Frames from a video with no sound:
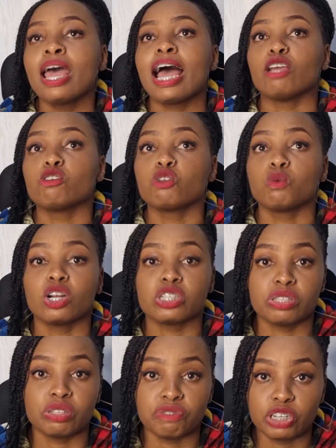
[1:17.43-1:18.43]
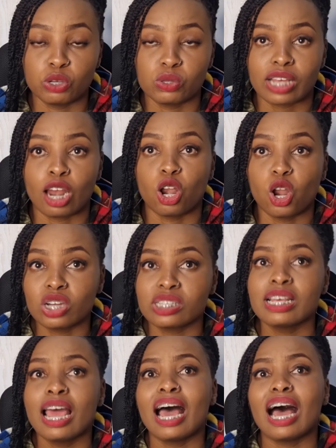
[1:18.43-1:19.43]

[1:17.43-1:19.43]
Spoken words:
I used to watch the videos a lot.